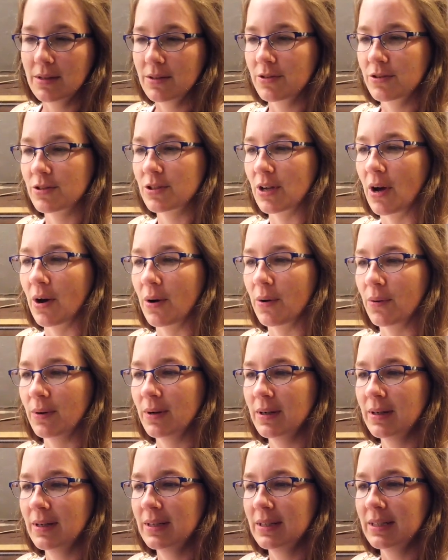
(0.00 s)
So,
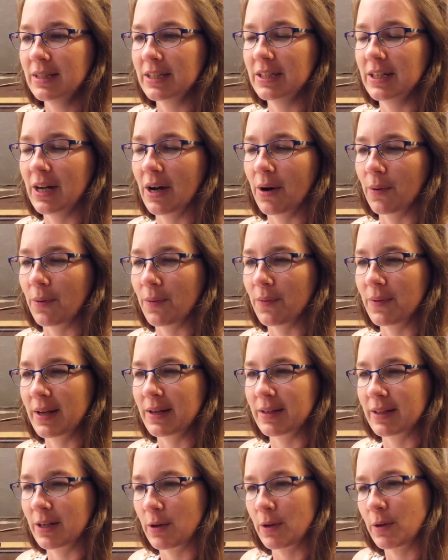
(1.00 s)
you know,
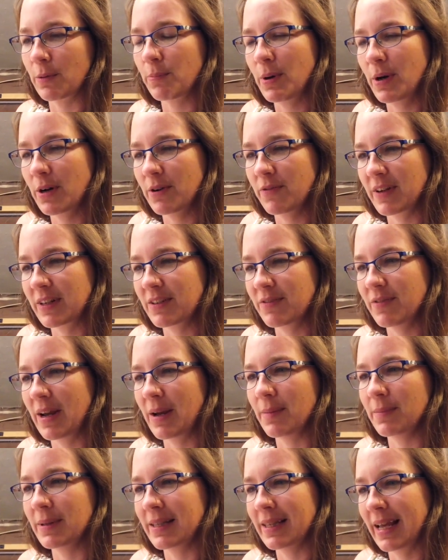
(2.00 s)
they're the perfect
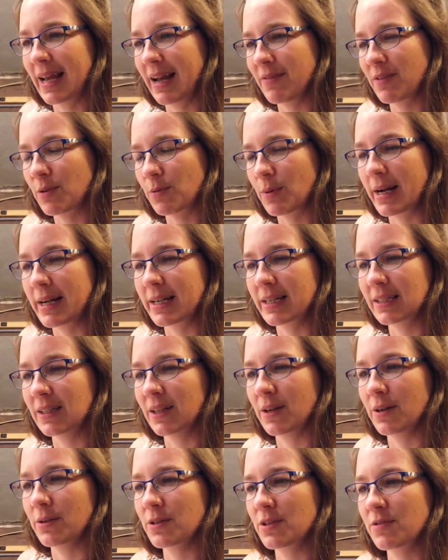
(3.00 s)
family. They have the right
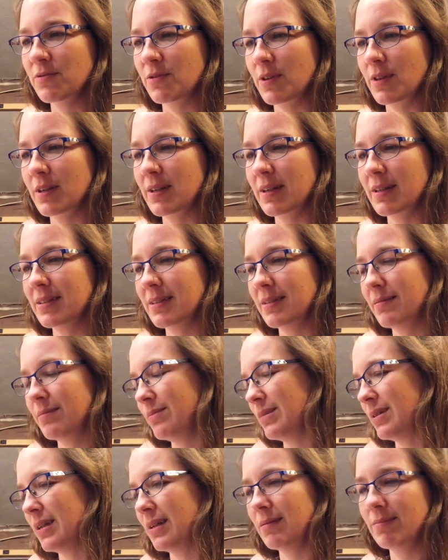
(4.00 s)
clothes for the
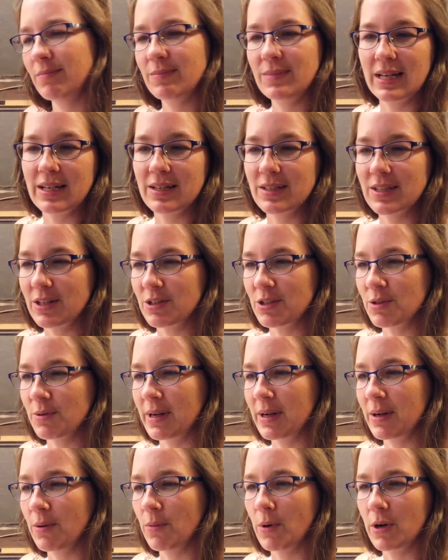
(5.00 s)
things they're
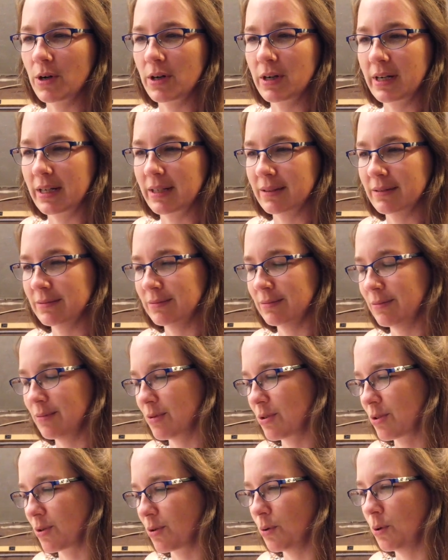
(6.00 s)
doing, work and
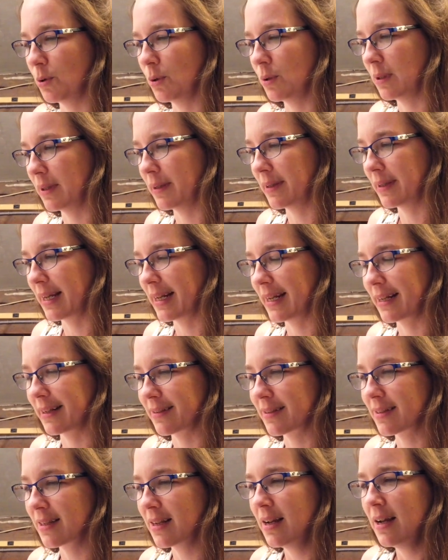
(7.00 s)
school and
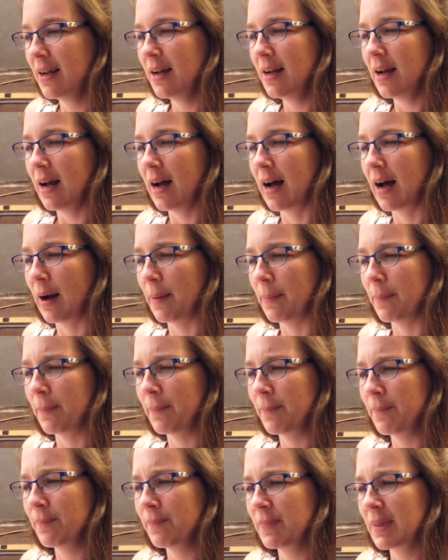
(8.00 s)
things.
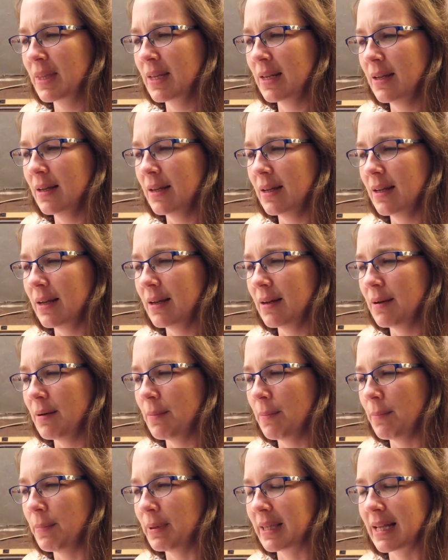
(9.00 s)

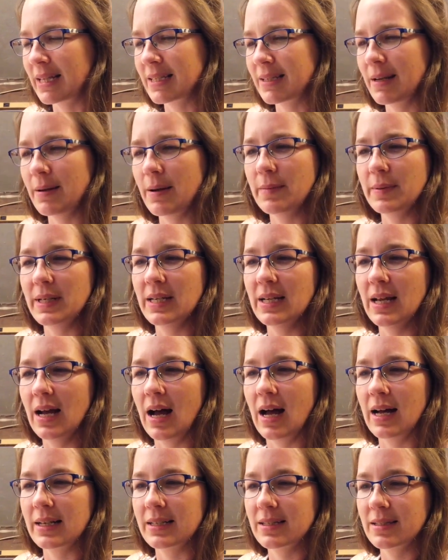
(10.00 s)
But that's maybe
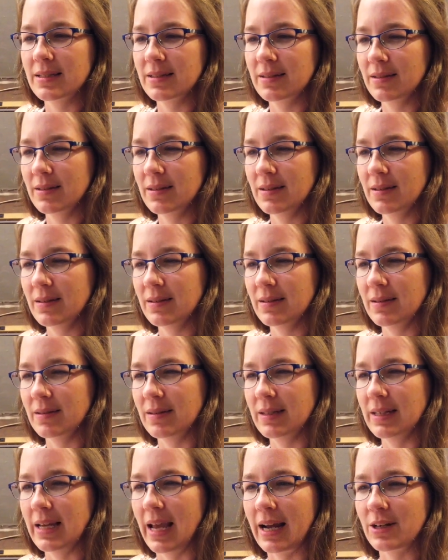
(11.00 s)
not
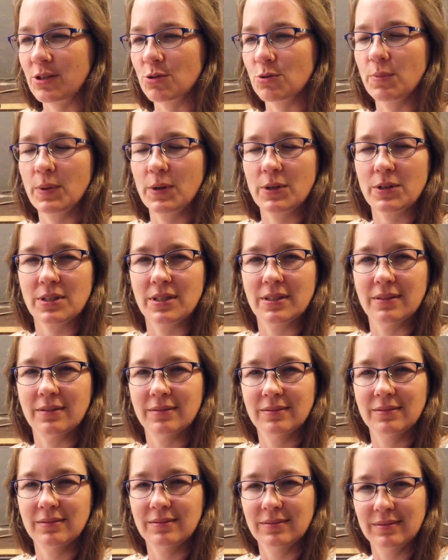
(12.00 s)
the actual
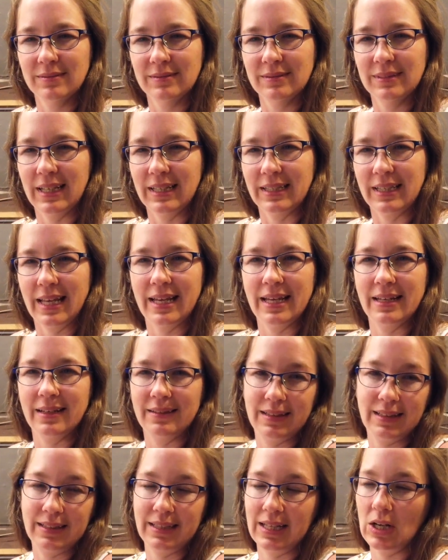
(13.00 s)
person that
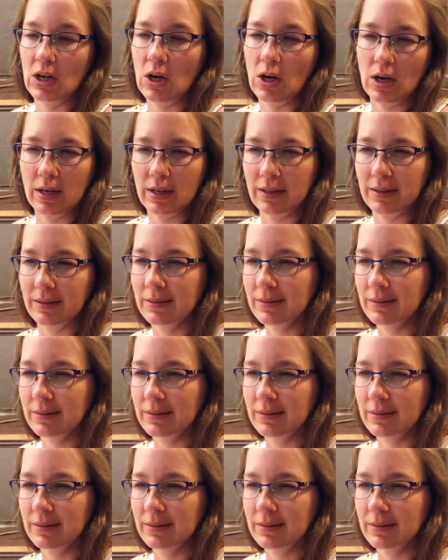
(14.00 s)
they are